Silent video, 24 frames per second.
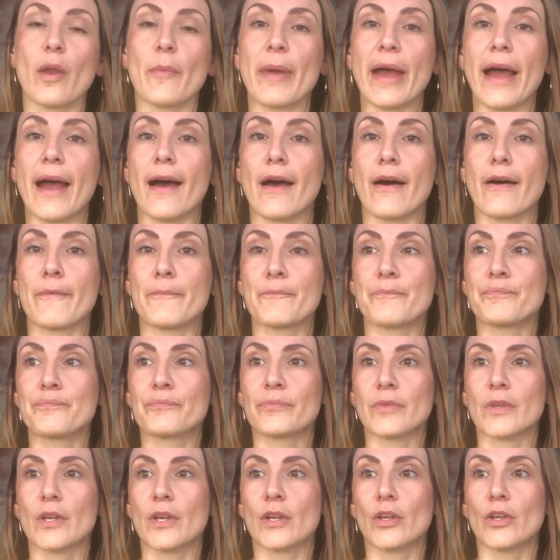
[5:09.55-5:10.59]
about
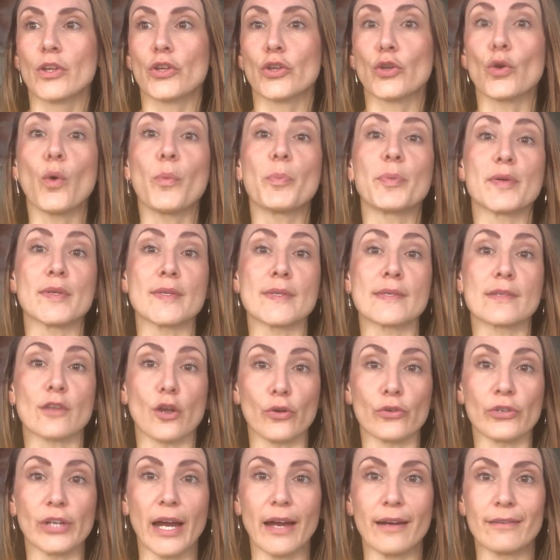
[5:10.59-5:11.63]
your
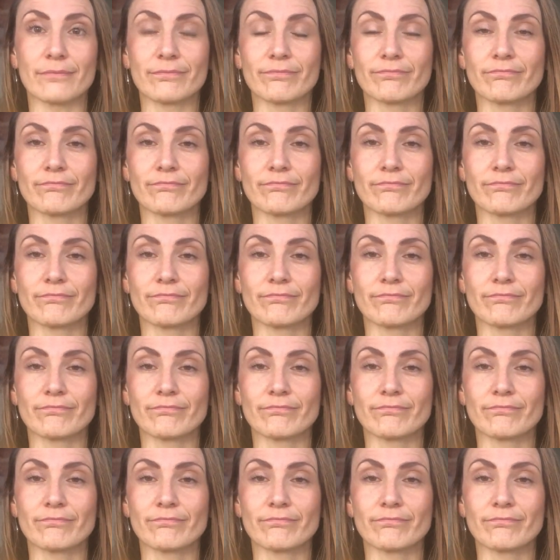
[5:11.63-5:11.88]
persona,